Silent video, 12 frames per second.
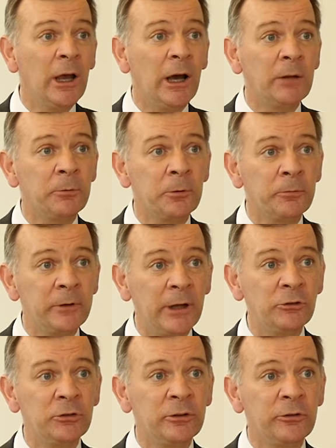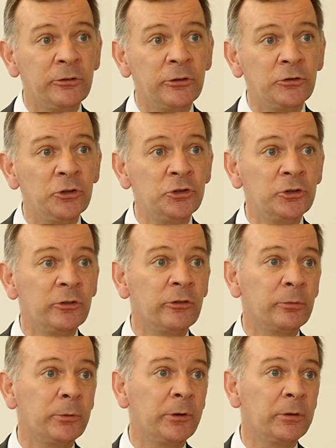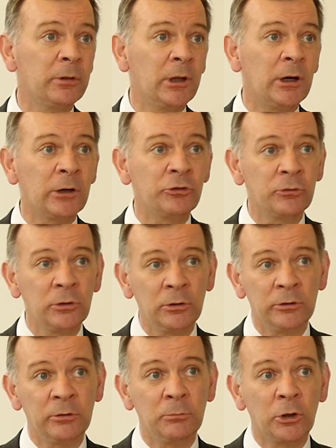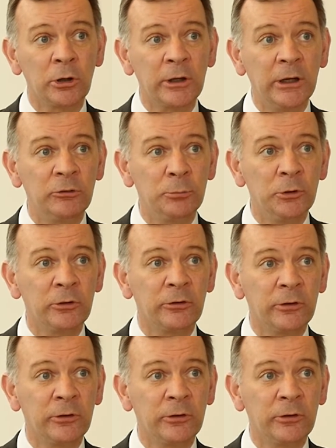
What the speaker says: And for financial institutions with large loan and mortgage books,